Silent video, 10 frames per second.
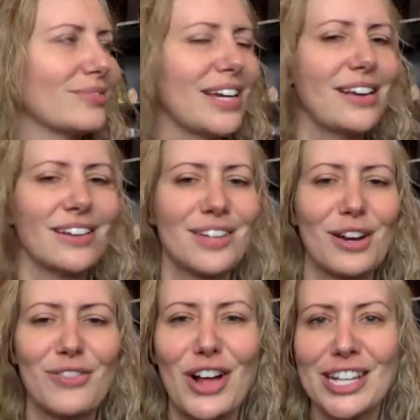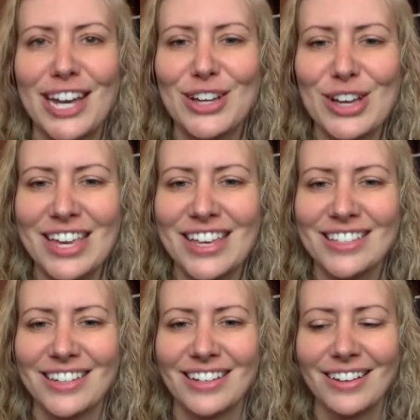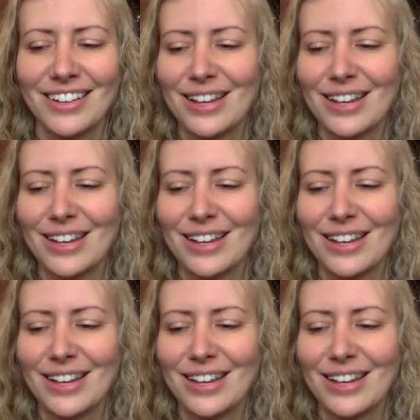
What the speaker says: eating a ton of holiday cookies and